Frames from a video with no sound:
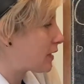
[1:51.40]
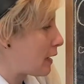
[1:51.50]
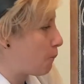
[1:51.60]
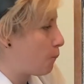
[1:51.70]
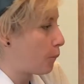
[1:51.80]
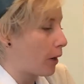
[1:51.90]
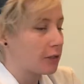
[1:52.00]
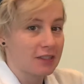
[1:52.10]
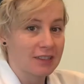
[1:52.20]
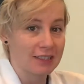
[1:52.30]
and
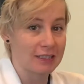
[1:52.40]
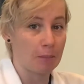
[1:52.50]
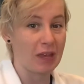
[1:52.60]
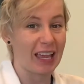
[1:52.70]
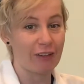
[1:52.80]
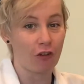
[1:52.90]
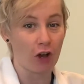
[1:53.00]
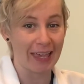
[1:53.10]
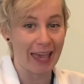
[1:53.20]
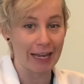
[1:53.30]
bursts into big
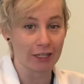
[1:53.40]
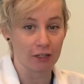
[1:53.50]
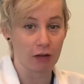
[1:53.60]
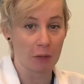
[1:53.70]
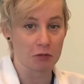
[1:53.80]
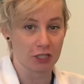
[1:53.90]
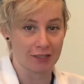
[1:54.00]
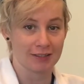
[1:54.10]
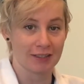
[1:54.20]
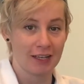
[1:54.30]
volcanic
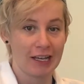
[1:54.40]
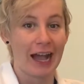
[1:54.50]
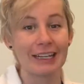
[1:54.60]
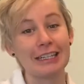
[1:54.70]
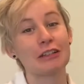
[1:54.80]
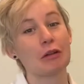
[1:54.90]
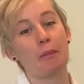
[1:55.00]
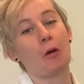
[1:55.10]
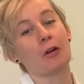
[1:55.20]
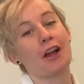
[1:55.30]
eruptions. I did a
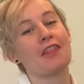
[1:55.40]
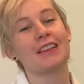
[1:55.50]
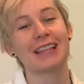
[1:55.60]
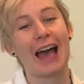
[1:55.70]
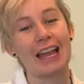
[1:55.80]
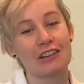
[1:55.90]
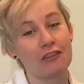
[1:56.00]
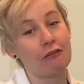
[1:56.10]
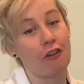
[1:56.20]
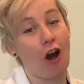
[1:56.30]
report on this kind of
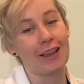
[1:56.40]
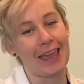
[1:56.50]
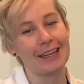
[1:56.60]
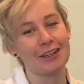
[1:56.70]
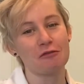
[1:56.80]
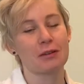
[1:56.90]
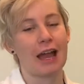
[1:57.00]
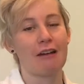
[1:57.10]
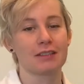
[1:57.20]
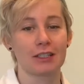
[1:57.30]
a volcano when
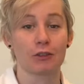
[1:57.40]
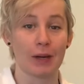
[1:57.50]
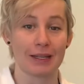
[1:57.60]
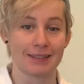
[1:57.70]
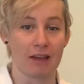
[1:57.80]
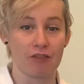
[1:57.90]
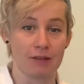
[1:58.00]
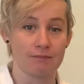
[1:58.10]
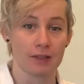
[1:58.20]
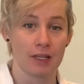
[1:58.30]
I was in grade 7.
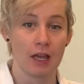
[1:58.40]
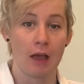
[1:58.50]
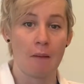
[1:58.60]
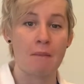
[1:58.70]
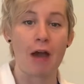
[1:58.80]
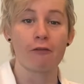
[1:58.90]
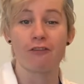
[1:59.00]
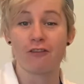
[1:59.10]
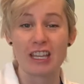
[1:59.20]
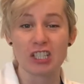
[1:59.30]
Mount
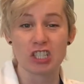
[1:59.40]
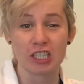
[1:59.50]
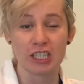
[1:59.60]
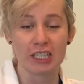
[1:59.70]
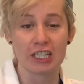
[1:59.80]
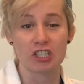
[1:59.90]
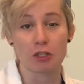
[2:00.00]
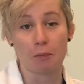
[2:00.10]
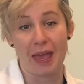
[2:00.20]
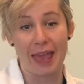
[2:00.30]
Fuji in
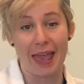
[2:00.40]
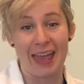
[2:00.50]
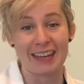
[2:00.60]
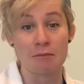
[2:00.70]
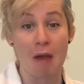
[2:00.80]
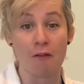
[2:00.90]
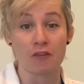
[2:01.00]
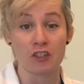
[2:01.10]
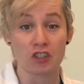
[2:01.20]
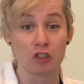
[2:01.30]
Japan and Mount
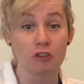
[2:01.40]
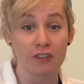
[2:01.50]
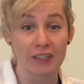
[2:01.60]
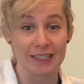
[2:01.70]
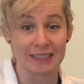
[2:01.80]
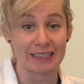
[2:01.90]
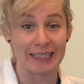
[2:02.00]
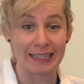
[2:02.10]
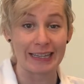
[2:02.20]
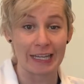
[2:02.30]
Vesuvius in
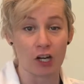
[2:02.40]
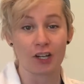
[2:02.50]
Italy are